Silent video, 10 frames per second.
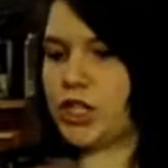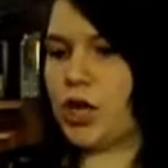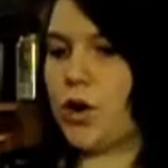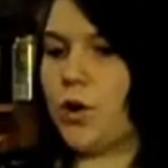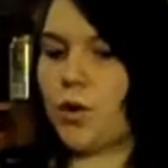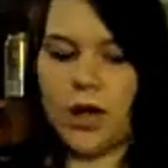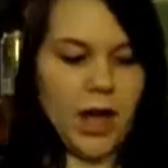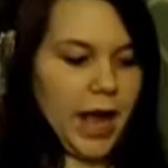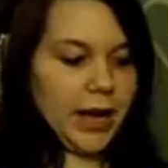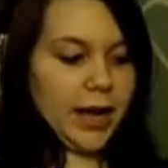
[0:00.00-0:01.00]
So
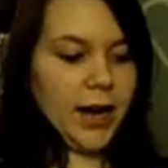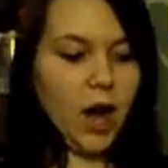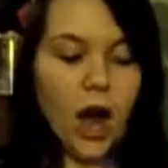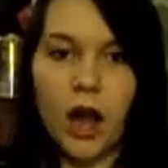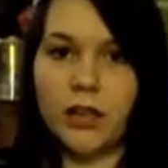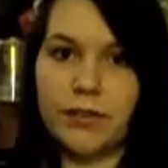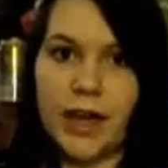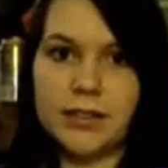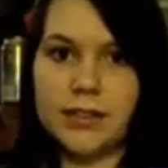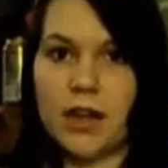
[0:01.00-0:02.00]
I got all of
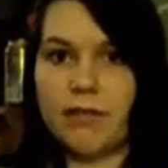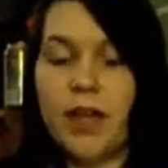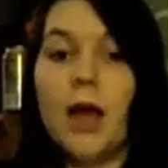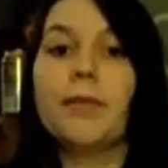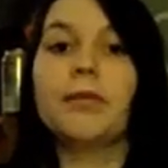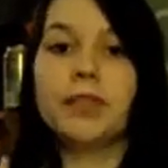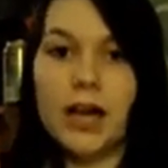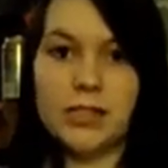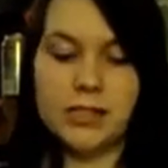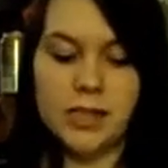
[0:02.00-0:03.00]
that stuff,
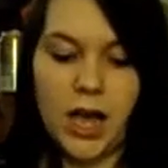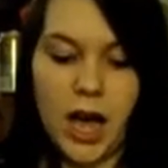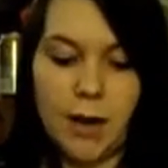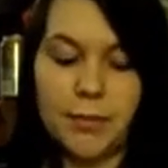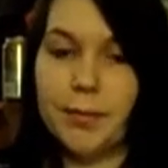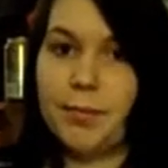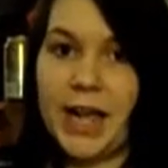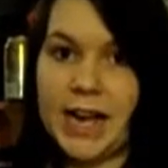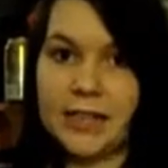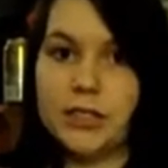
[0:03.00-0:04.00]
plus um, the
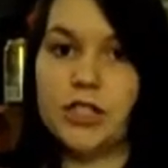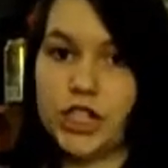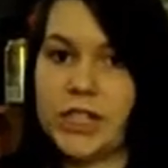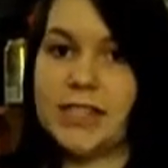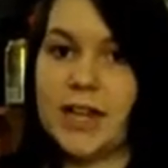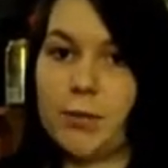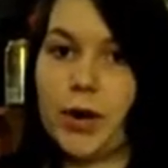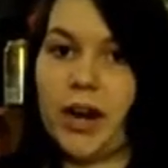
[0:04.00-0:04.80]
pants, the jeans that I'm